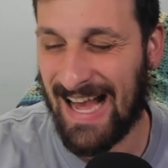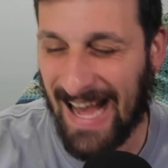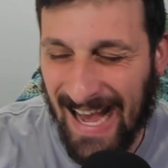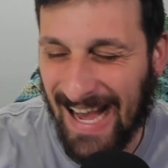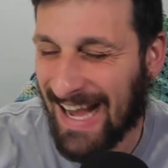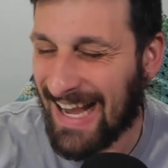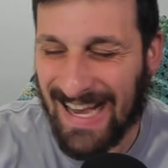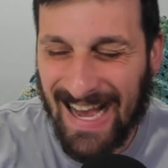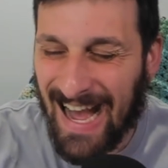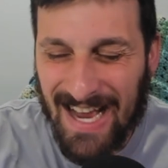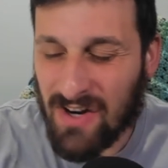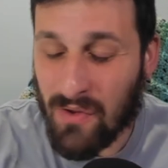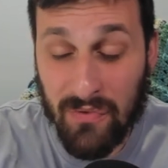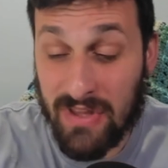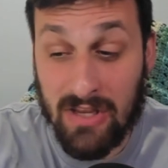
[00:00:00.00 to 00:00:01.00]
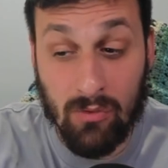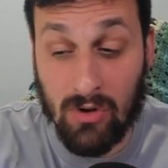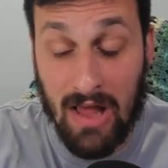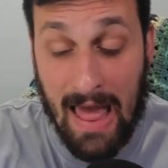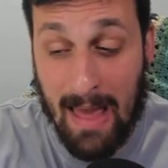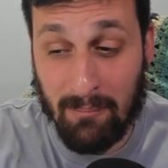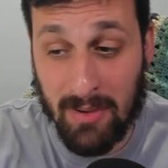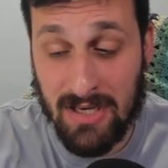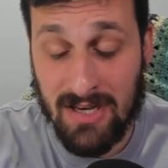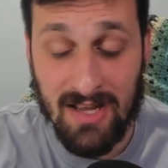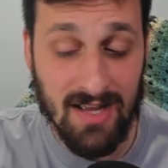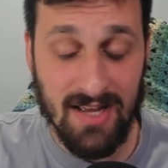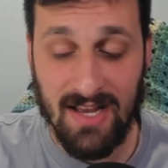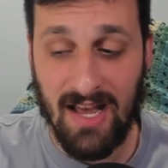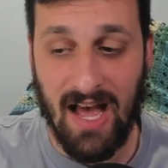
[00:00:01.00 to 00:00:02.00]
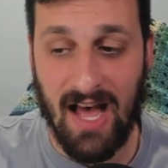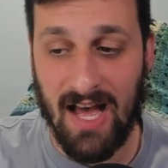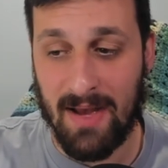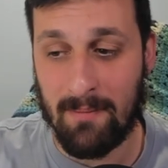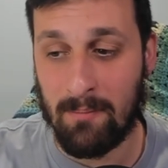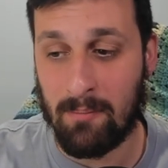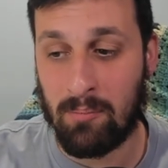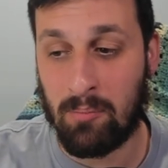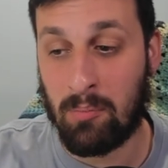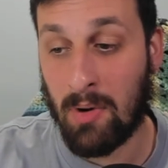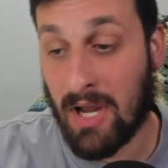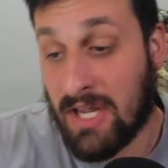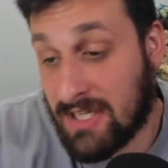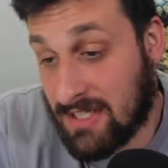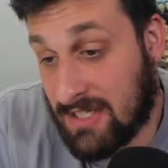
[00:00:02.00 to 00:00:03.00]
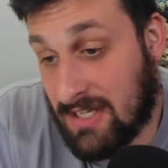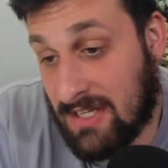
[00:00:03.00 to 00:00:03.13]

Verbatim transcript: Uh, I don't think it will happen. Um, but